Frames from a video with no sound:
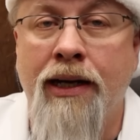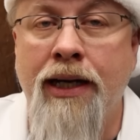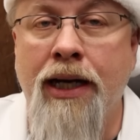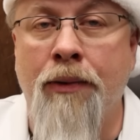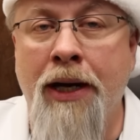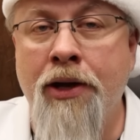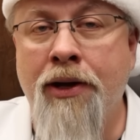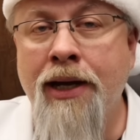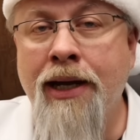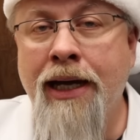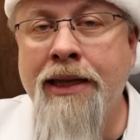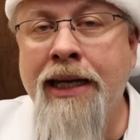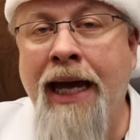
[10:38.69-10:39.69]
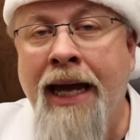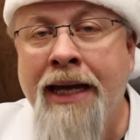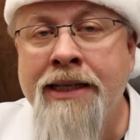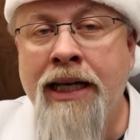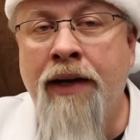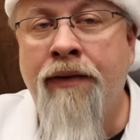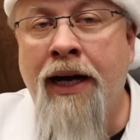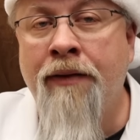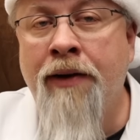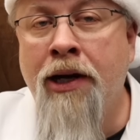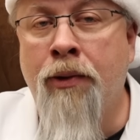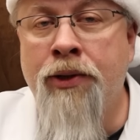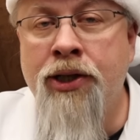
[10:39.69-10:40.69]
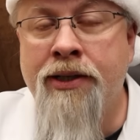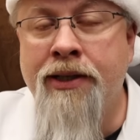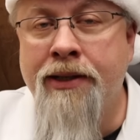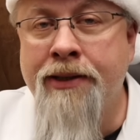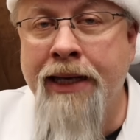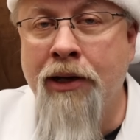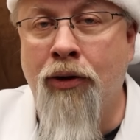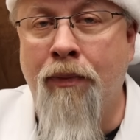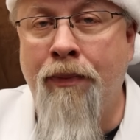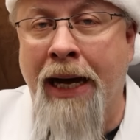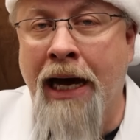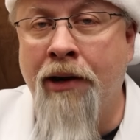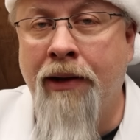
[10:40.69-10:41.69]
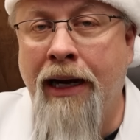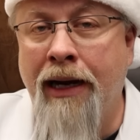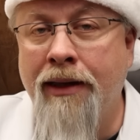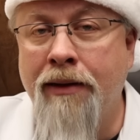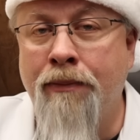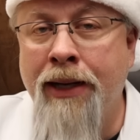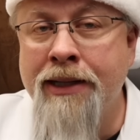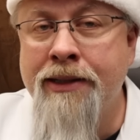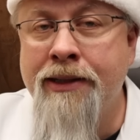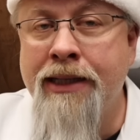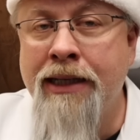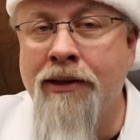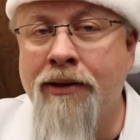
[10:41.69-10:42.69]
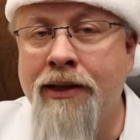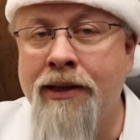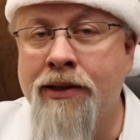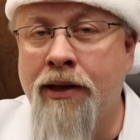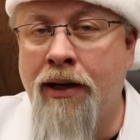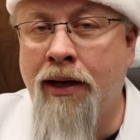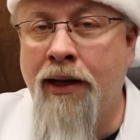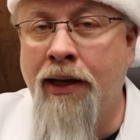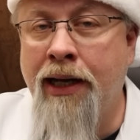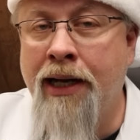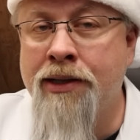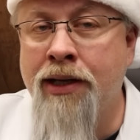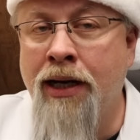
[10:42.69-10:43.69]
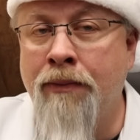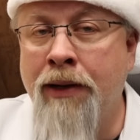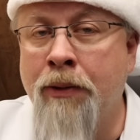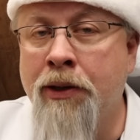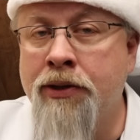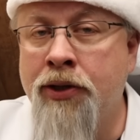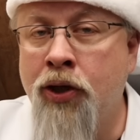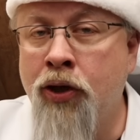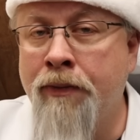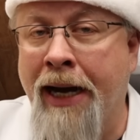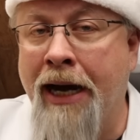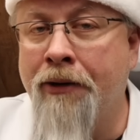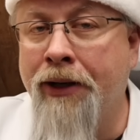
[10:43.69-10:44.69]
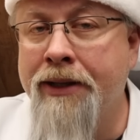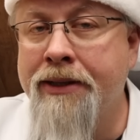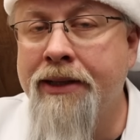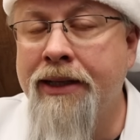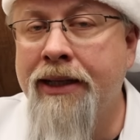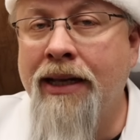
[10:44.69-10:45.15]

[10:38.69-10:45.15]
Now, while you can get the AC 500 with just a single battery, the best deal this holiday is going to be with two batteries,